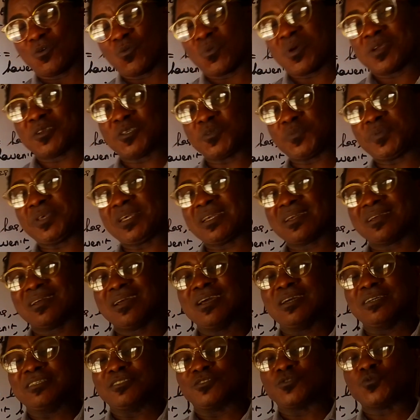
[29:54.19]
When you speak,
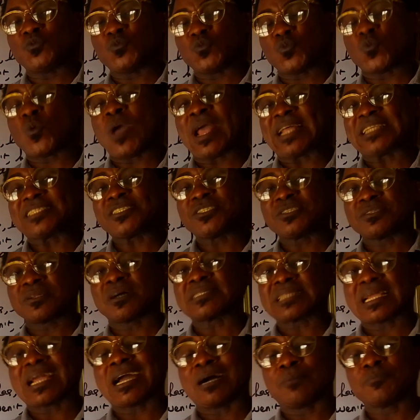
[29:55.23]
words do
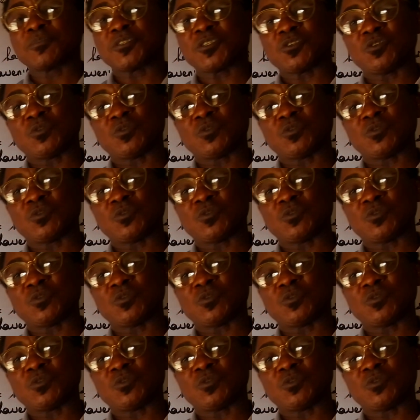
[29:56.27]
not come